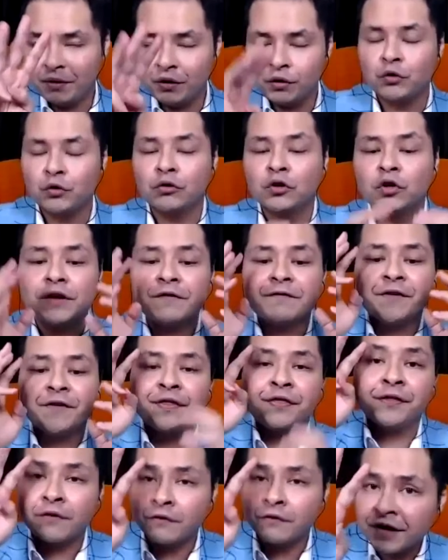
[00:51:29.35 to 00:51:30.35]
You're looking for
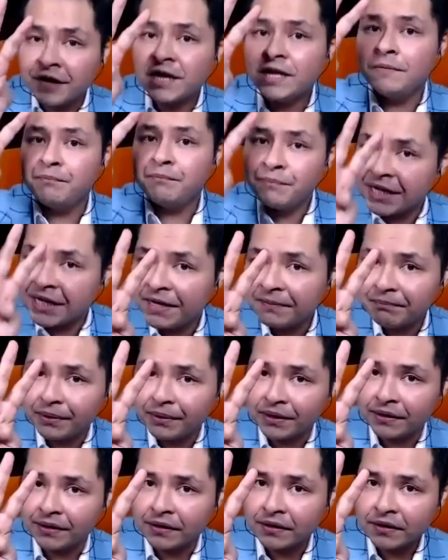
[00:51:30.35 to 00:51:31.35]
three
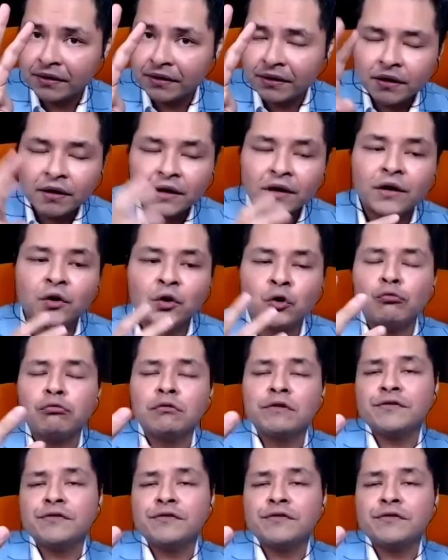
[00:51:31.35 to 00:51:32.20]
people who will